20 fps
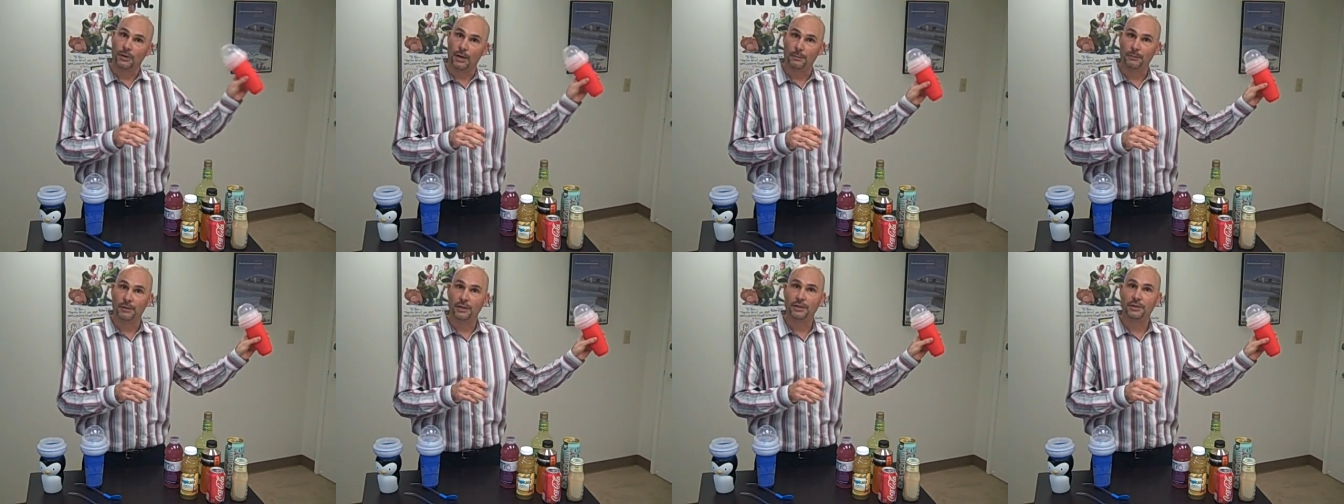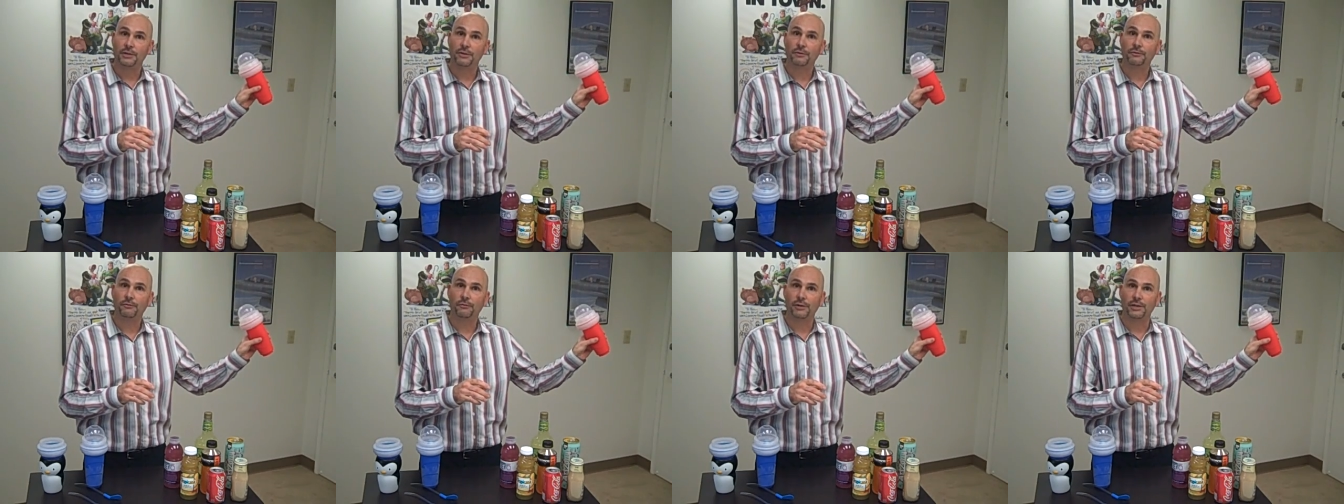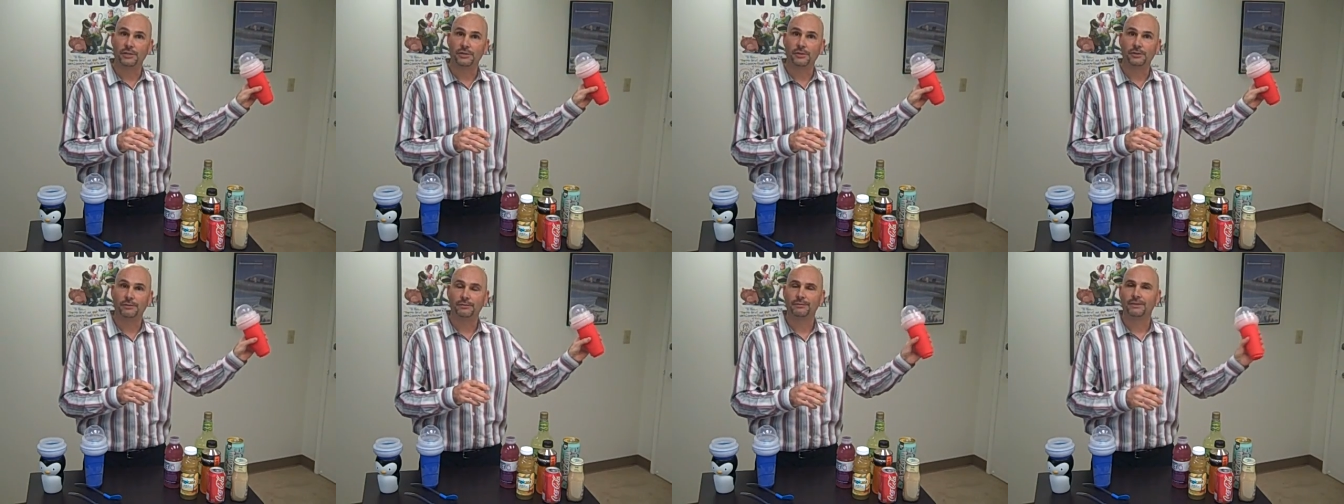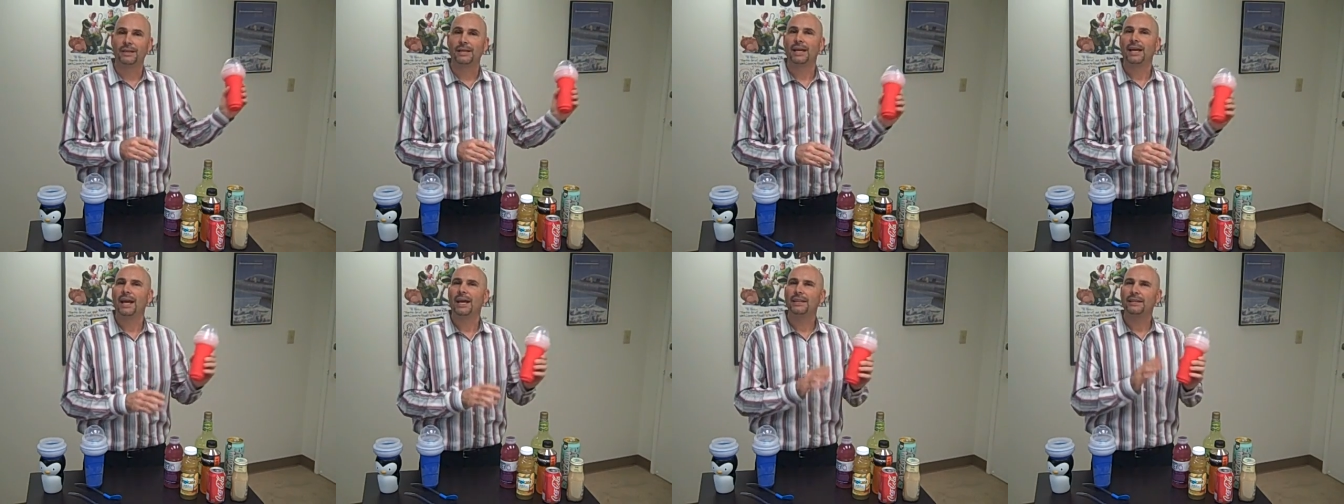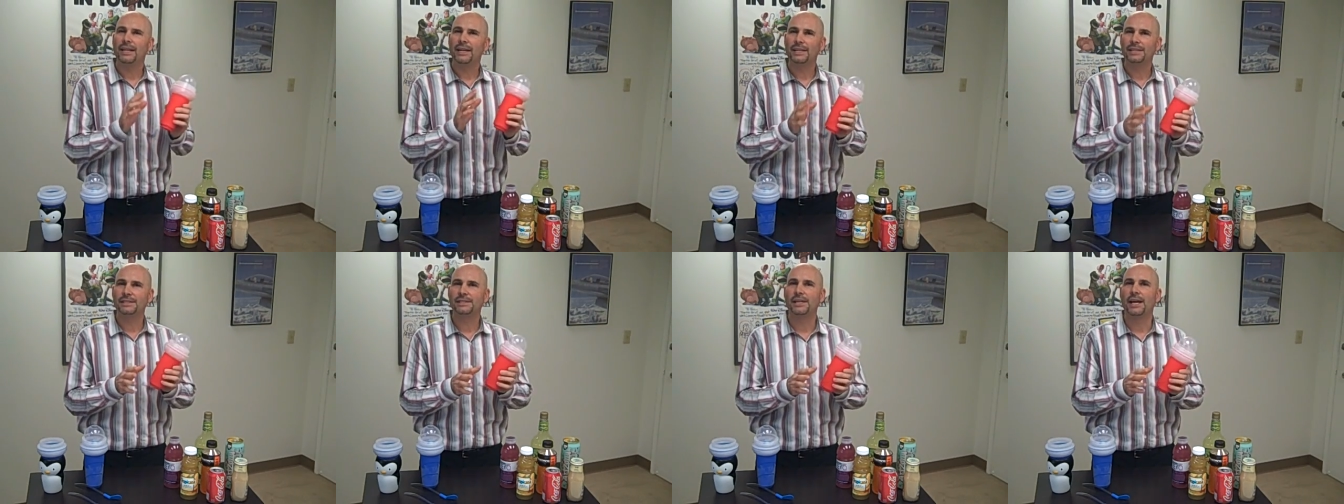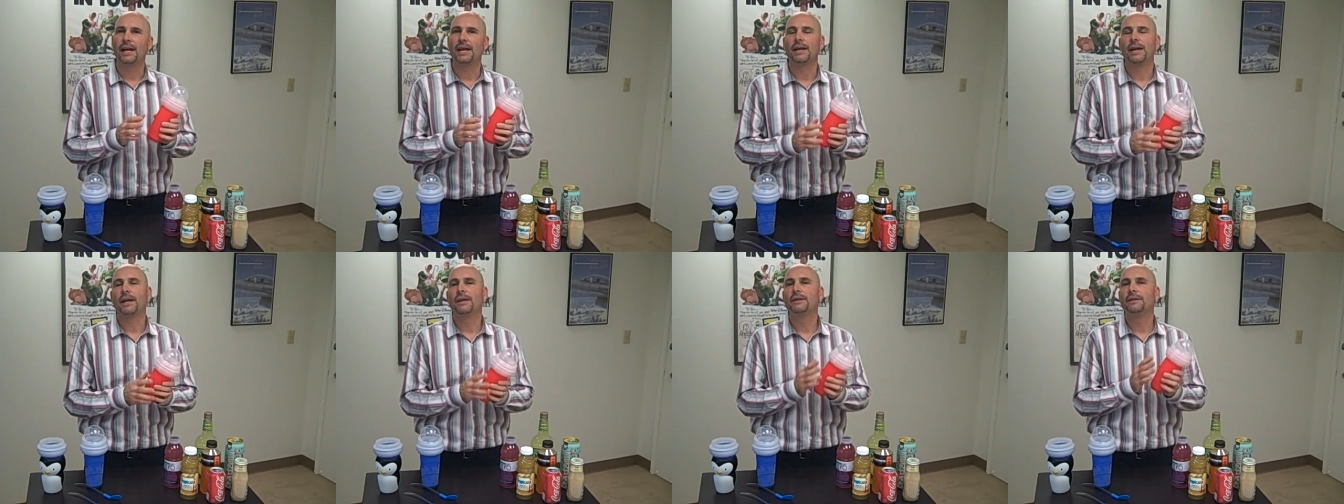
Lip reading: Drop it into your freezer and let it stay.